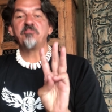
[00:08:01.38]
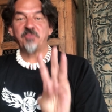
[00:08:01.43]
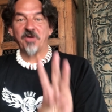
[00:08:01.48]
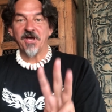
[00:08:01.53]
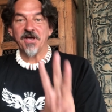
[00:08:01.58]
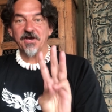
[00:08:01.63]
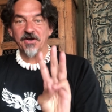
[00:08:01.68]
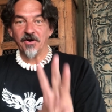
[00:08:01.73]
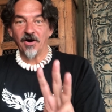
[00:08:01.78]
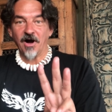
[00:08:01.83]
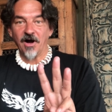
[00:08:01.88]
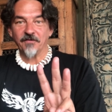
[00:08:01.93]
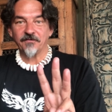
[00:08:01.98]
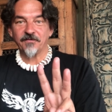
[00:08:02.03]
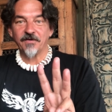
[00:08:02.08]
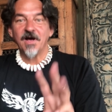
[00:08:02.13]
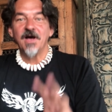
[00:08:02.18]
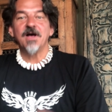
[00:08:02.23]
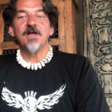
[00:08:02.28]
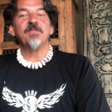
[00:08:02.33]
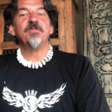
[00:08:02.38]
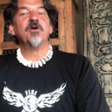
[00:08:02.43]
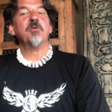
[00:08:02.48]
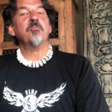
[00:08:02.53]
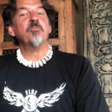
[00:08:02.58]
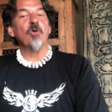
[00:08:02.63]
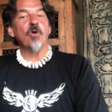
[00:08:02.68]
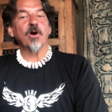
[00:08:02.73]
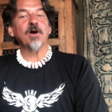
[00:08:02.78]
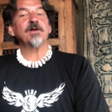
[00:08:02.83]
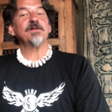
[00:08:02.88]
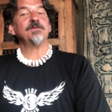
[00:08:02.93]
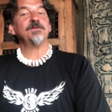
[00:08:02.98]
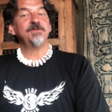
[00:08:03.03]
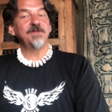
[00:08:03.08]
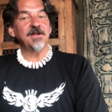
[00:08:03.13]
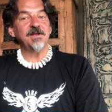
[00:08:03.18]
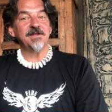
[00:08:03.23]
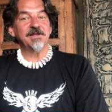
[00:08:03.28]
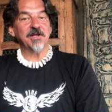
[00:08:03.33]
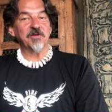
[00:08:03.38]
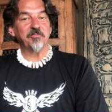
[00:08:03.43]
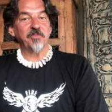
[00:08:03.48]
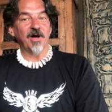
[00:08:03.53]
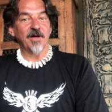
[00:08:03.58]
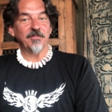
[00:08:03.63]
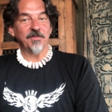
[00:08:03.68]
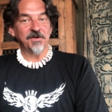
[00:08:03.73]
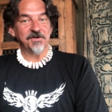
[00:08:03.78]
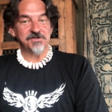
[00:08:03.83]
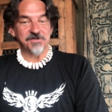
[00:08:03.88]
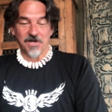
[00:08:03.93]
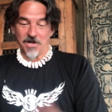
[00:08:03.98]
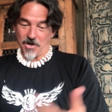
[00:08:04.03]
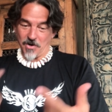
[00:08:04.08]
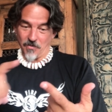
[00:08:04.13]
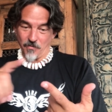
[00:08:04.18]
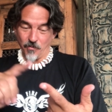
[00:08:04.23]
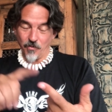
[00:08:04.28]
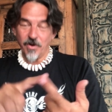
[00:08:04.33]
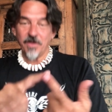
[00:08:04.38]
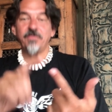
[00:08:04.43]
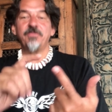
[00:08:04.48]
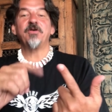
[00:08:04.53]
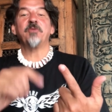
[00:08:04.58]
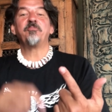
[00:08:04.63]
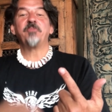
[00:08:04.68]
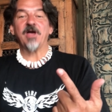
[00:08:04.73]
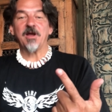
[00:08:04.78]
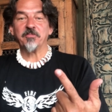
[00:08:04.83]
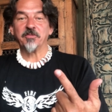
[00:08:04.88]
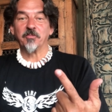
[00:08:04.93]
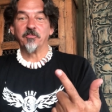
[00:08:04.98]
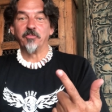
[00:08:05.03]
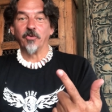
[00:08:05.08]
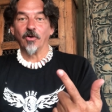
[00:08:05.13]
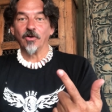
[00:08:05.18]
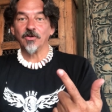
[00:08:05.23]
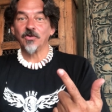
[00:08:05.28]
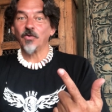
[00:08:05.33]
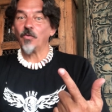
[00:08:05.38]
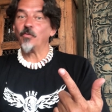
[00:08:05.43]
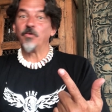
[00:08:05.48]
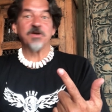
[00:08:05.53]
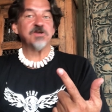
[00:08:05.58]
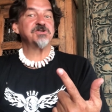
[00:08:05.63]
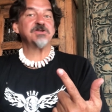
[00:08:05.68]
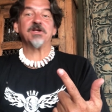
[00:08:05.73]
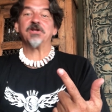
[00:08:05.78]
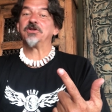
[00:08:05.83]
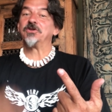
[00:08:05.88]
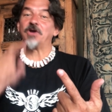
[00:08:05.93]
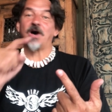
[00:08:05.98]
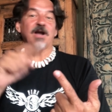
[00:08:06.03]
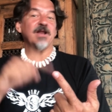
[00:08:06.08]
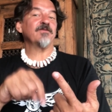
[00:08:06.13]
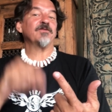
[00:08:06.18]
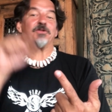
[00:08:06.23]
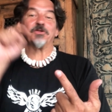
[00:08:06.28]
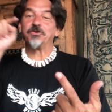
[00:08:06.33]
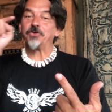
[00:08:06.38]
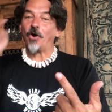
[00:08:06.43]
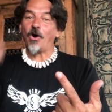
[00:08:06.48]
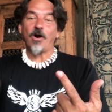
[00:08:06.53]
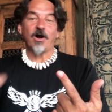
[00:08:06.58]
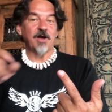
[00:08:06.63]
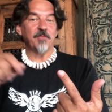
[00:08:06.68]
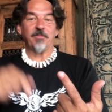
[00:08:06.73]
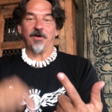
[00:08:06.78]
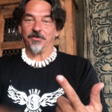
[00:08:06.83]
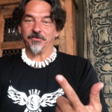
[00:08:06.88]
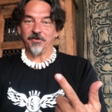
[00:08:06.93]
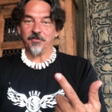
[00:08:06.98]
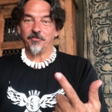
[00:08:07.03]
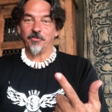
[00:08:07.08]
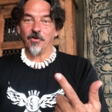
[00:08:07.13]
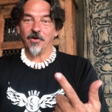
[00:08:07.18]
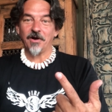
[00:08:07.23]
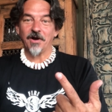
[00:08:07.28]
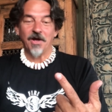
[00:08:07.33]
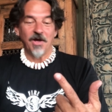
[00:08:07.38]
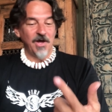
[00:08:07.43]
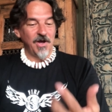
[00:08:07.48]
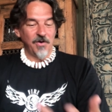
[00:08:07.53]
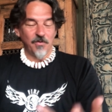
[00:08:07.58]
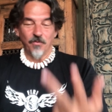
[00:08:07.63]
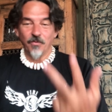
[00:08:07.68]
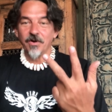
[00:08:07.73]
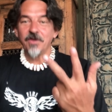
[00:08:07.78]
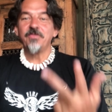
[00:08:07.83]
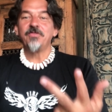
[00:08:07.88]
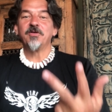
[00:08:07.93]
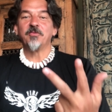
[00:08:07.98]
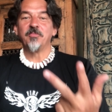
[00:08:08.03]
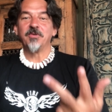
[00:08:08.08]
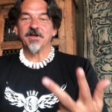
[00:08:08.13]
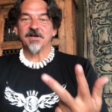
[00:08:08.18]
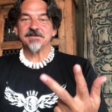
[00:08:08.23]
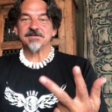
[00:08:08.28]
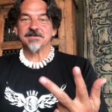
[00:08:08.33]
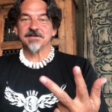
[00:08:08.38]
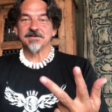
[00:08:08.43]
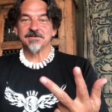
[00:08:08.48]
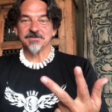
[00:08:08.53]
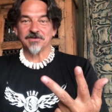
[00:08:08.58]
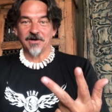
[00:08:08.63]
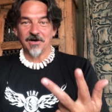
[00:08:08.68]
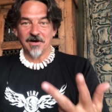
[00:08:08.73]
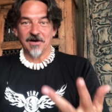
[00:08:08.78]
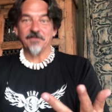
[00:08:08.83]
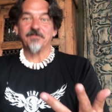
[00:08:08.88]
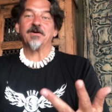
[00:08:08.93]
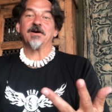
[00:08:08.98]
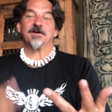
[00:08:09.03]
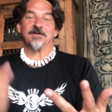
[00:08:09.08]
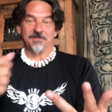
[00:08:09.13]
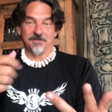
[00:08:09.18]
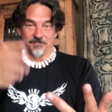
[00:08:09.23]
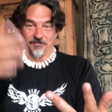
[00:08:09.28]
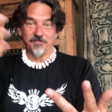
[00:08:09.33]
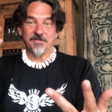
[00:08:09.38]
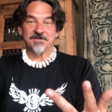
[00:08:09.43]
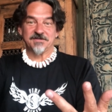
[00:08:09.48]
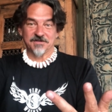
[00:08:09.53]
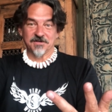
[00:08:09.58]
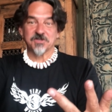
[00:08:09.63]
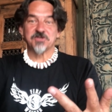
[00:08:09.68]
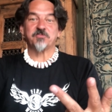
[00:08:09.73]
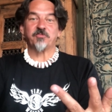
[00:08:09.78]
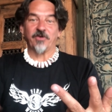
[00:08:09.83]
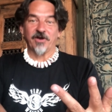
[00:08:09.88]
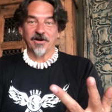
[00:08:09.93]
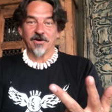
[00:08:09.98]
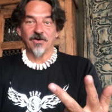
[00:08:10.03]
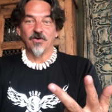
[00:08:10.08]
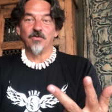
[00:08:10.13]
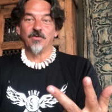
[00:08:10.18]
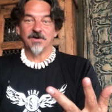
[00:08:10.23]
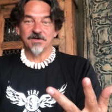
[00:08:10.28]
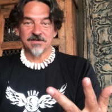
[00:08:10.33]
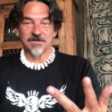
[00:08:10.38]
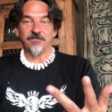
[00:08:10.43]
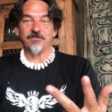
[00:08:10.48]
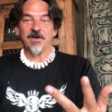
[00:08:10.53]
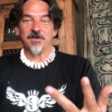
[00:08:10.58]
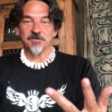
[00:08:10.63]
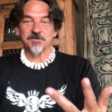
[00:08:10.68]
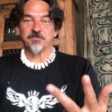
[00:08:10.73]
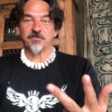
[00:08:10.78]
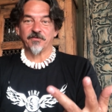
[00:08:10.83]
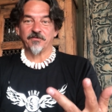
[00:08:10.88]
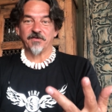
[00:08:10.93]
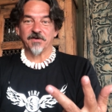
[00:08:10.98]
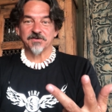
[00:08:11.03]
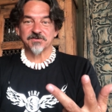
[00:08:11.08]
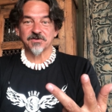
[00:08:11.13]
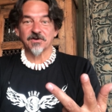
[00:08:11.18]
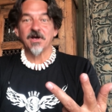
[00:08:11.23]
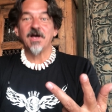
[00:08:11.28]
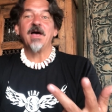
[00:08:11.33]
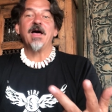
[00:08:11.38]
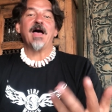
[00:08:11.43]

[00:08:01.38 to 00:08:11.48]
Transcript: paid off. The book did get published with the papal bull, which did not even talk about the book, with the blessings of Mr. Springer, who was a famous professor,